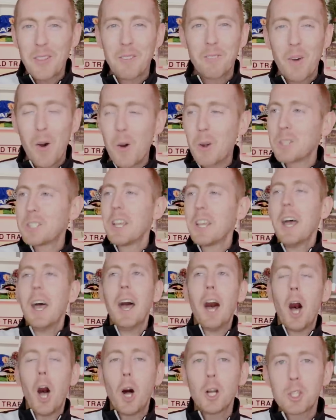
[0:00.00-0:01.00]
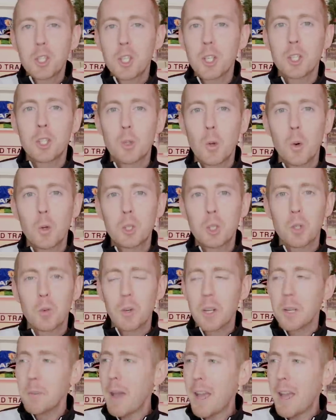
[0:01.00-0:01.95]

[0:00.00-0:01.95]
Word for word: the box utter sorcery.